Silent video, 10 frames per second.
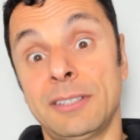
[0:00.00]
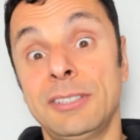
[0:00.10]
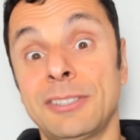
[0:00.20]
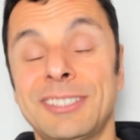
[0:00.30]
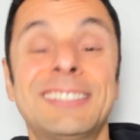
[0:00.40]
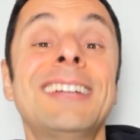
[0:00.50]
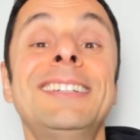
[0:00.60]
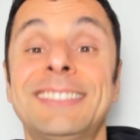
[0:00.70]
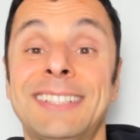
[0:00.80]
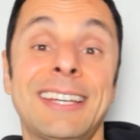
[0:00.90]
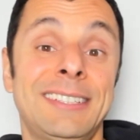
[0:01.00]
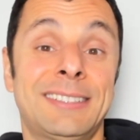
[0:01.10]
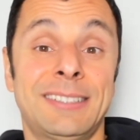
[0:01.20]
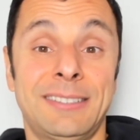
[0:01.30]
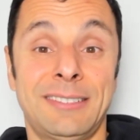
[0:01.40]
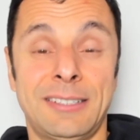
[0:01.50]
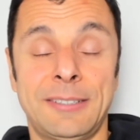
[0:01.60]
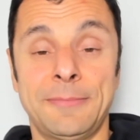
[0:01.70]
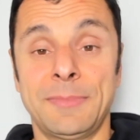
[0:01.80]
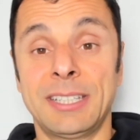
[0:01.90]
steady state.
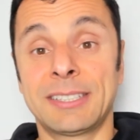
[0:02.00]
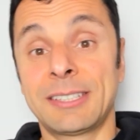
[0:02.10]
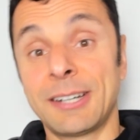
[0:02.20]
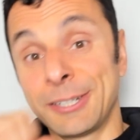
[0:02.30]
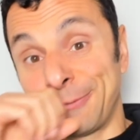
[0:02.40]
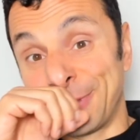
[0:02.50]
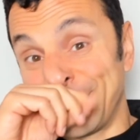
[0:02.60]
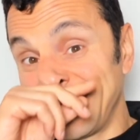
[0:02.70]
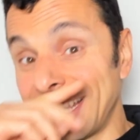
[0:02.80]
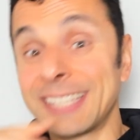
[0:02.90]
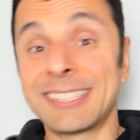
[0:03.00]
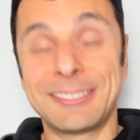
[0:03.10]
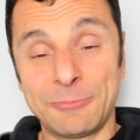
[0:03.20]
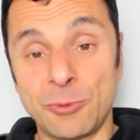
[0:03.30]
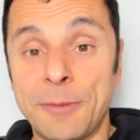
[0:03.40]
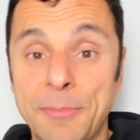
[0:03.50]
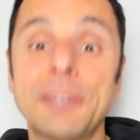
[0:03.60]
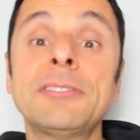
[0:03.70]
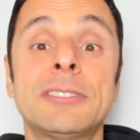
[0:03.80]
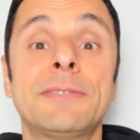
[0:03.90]
This kind of running. That's what
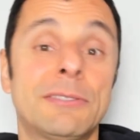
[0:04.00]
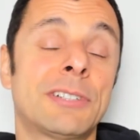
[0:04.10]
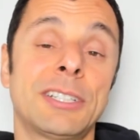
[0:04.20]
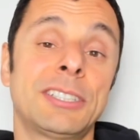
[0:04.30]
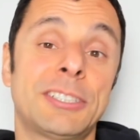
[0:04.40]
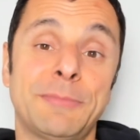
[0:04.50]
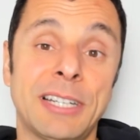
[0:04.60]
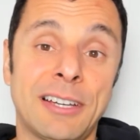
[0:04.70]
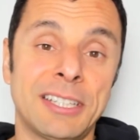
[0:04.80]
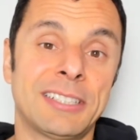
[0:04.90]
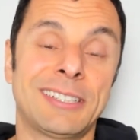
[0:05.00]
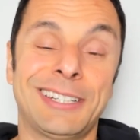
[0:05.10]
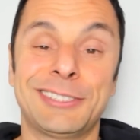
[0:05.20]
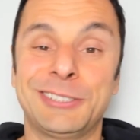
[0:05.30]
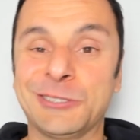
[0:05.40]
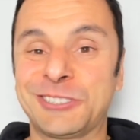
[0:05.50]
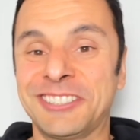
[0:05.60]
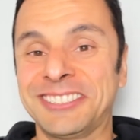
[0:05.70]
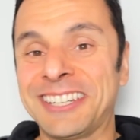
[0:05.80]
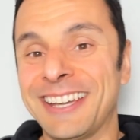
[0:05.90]
most of your running should be like, unless you're trying
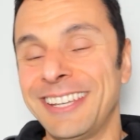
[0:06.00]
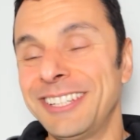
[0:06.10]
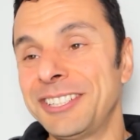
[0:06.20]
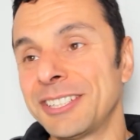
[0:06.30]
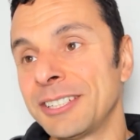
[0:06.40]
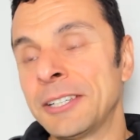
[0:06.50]
to get injured.